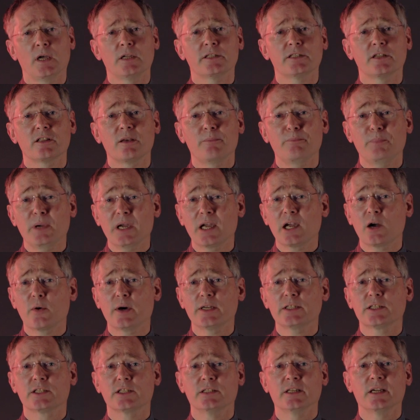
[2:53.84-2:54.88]
So the big
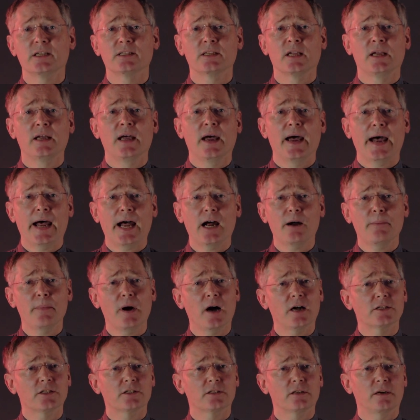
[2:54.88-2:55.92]
question is, how
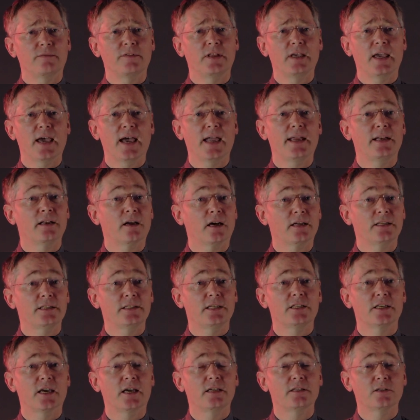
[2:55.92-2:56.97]
much of the
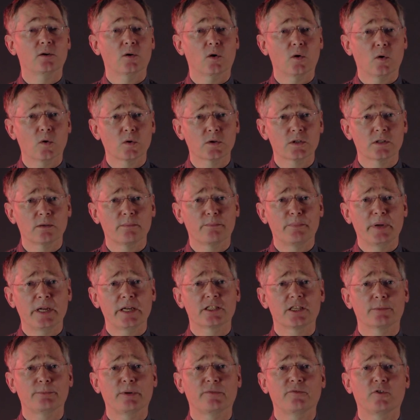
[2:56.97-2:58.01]
A90J's awesome
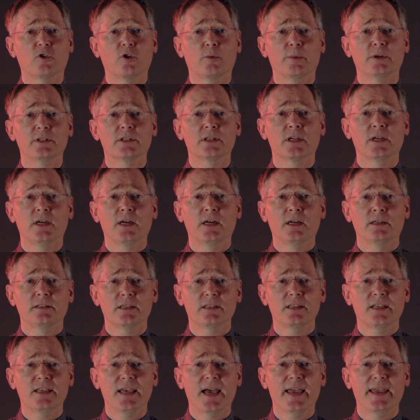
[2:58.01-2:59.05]
picture performance
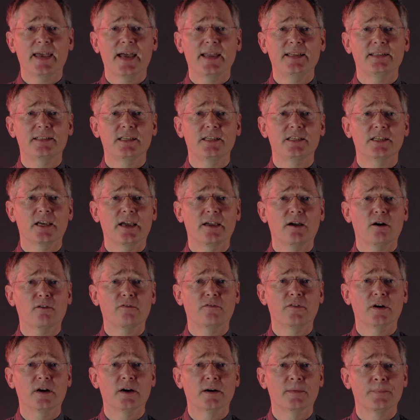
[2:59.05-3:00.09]
does the A80J
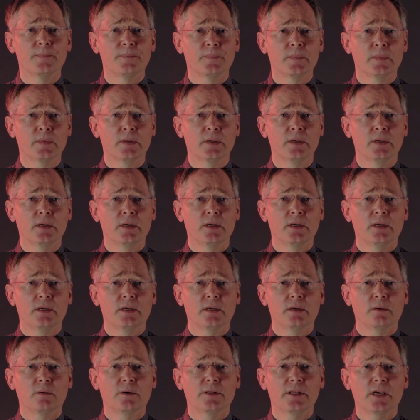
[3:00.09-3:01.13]
offer?
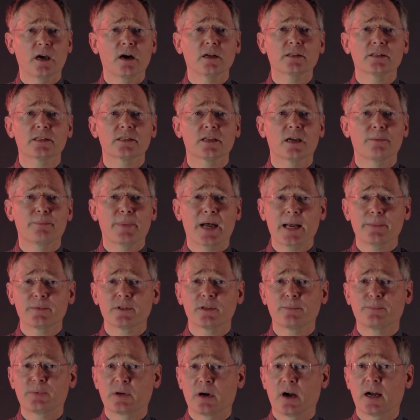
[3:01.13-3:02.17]
Well, the answer, perhaps
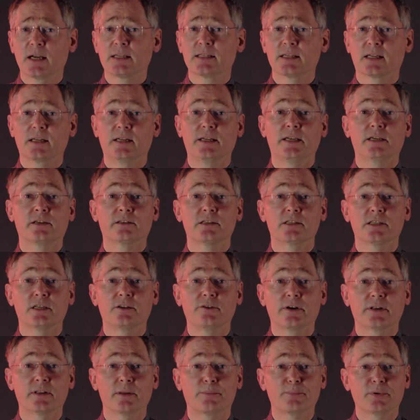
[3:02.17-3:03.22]
surprisingly
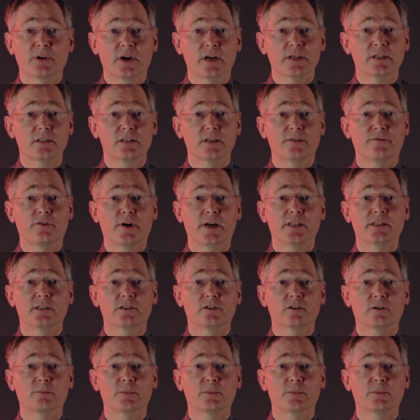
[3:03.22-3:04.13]
considering the price differential